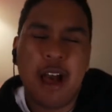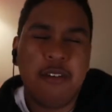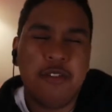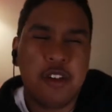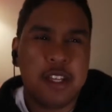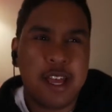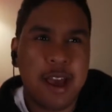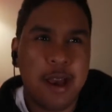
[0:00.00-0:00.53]

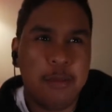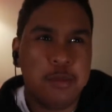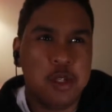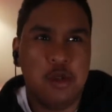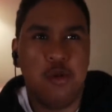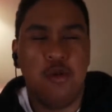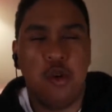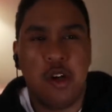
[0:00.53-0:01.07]
time
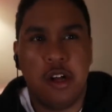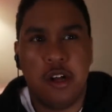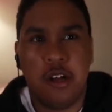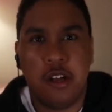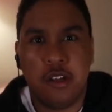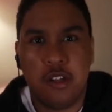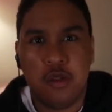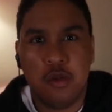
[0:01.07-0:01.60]
to
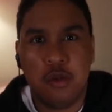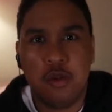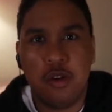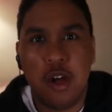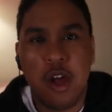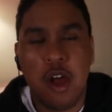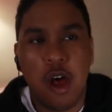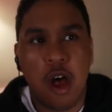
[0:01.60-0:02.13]
do
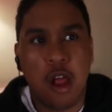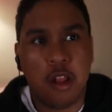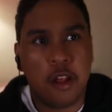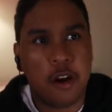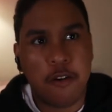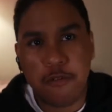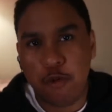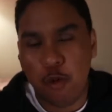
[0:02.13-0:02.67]
a lot
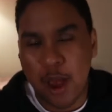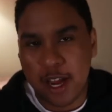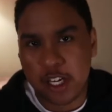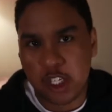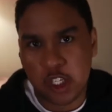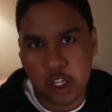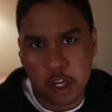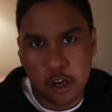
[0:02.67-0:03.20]
of
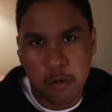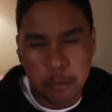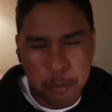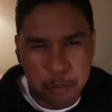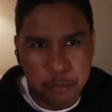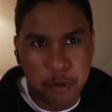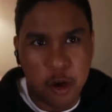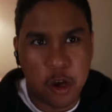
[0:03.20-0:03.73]
reaction,
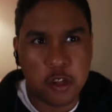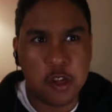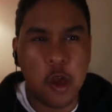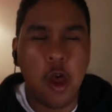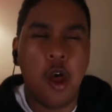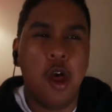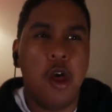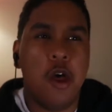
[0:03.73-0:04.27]
but
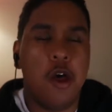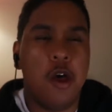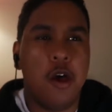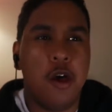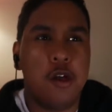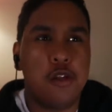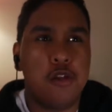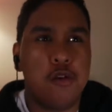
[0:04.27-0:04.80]

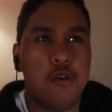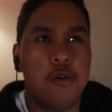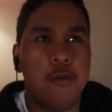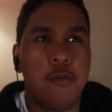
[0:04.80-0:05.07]
the